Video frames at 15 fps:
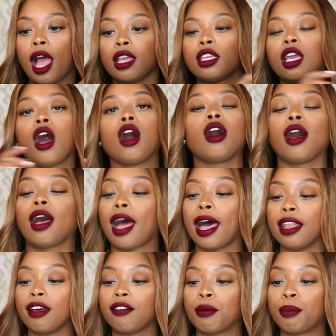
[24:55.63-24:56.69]
Y'all,
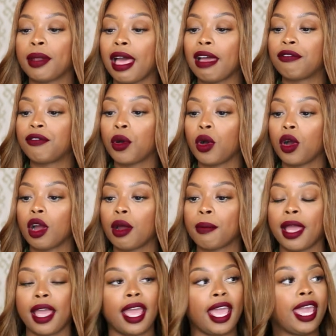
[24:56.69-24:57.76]
I love a
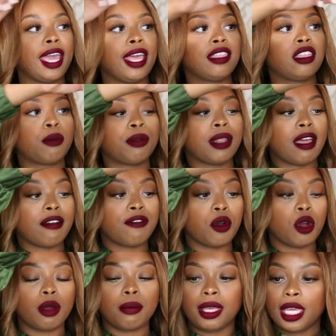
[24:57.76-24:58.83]
platform, and the
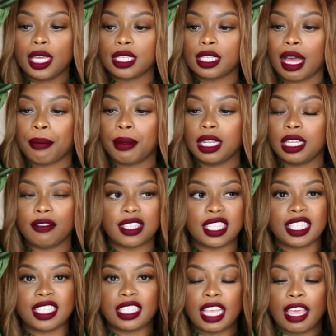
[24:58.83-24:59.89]
platform is, I believe,
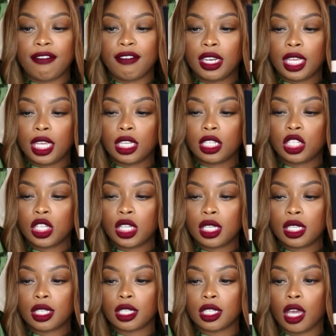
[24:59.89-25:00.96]
seven inches.